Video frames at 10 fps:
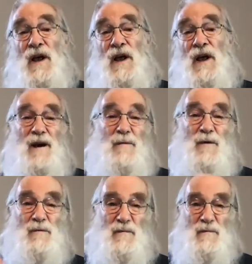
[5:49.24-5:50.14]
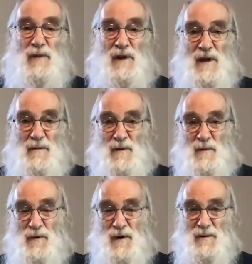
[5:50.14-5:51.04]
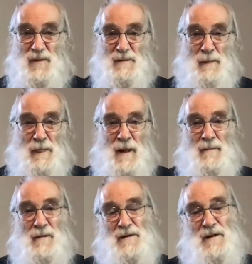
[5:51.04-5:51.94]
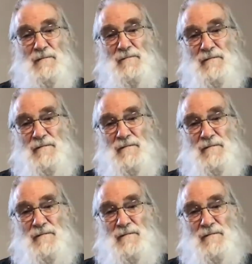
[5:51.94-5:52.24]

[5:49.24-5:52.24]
And I won't belabor the point, but Tim